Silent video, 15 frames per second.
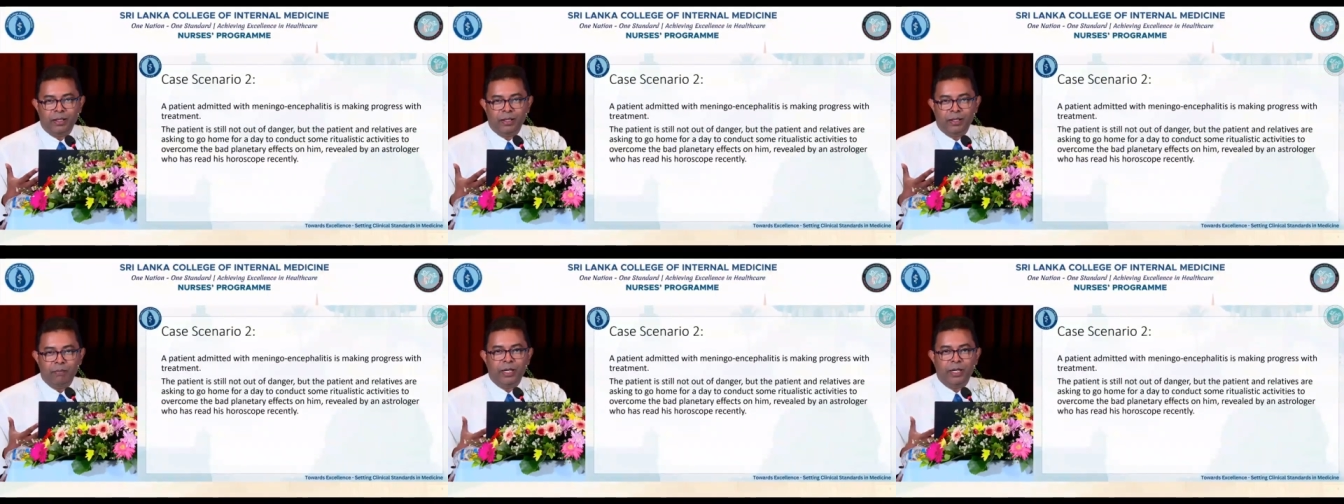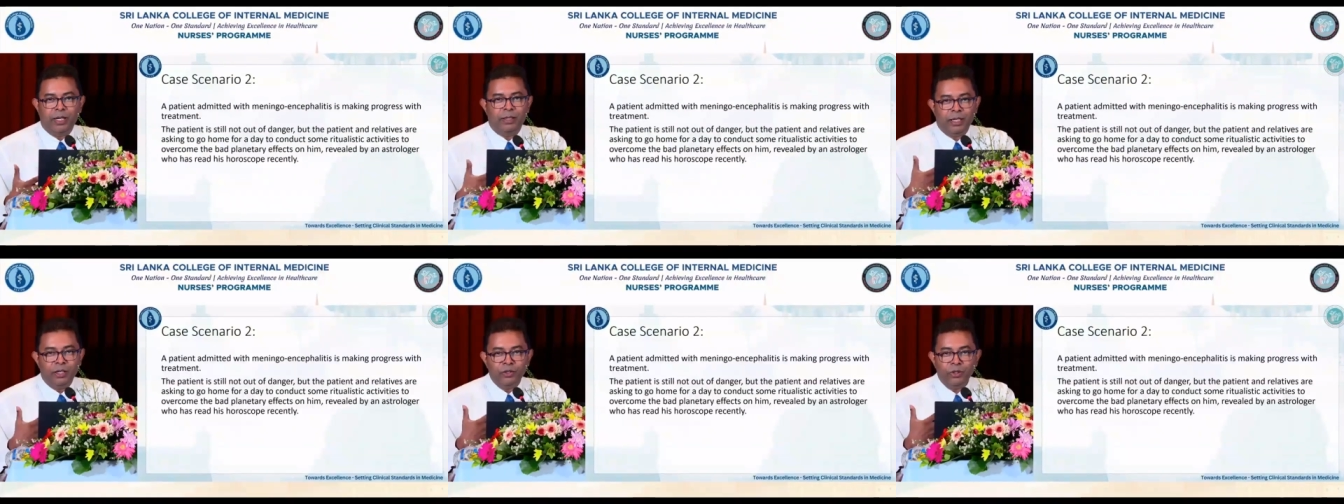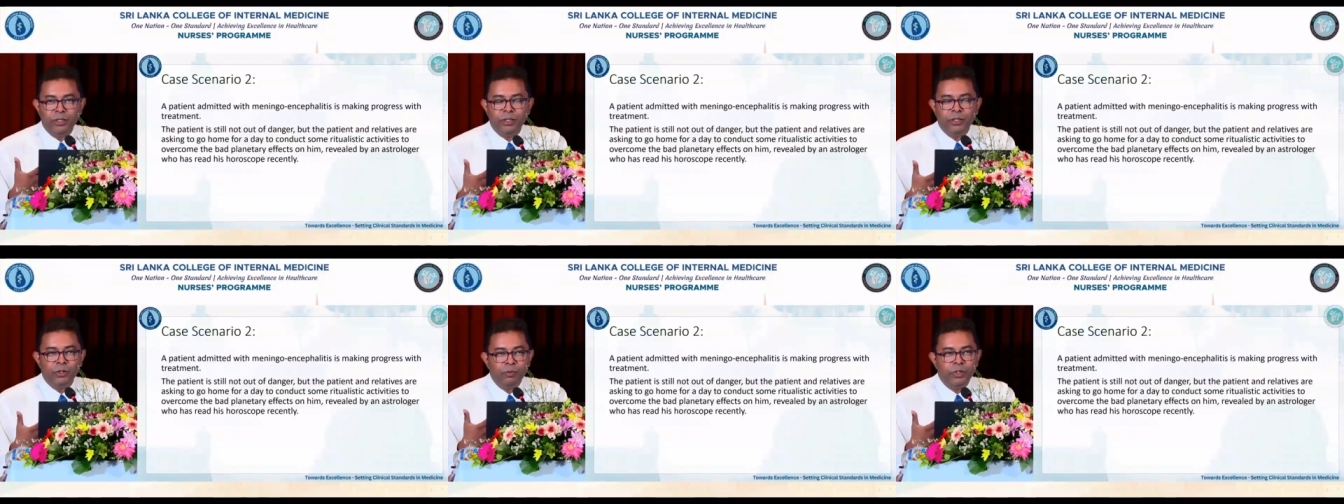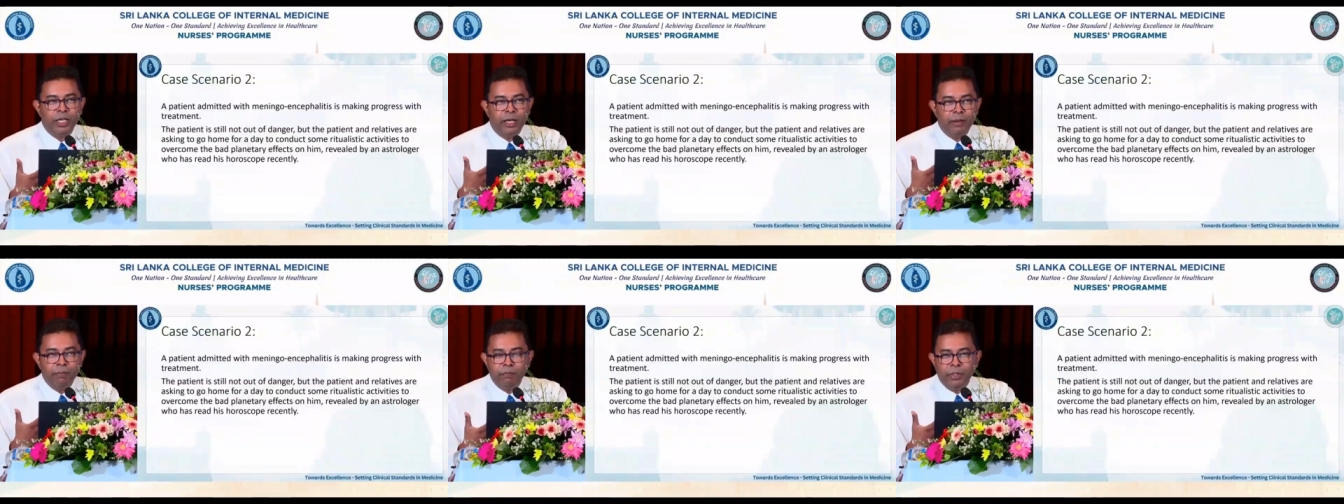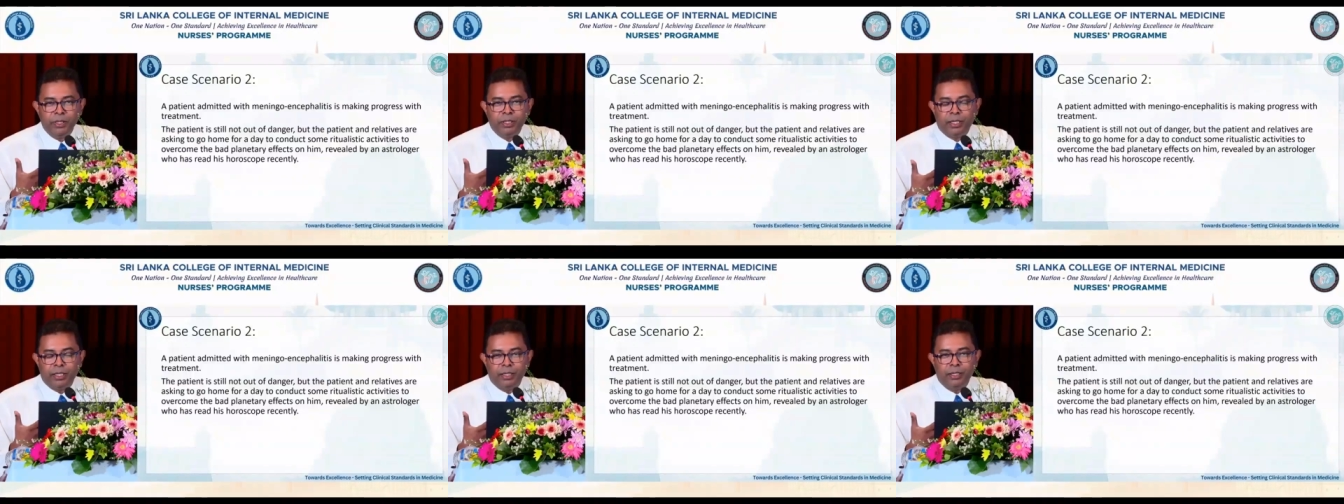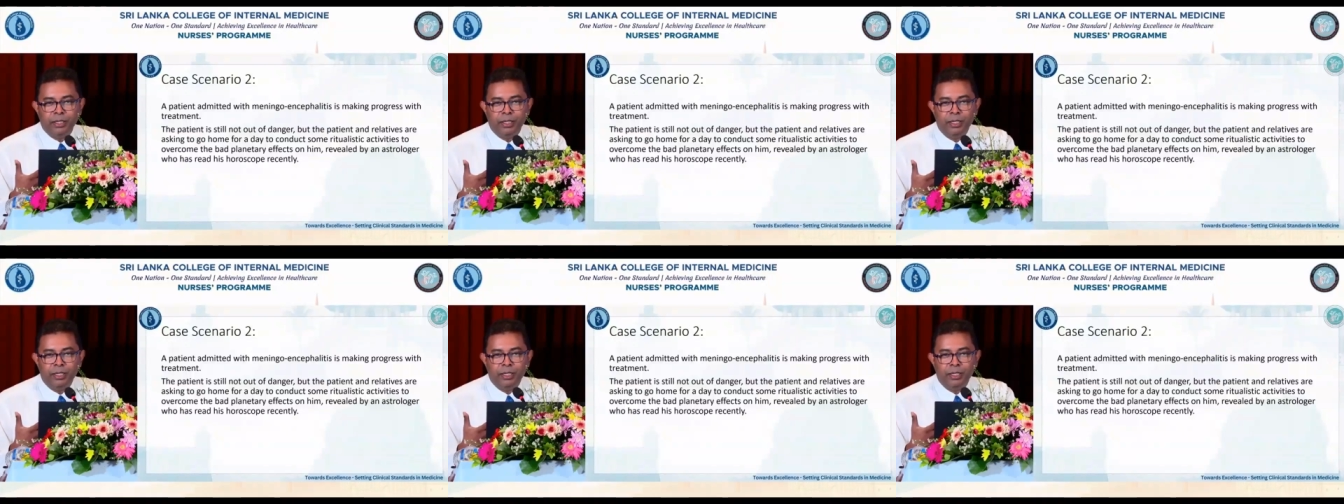But in order to be empathetic,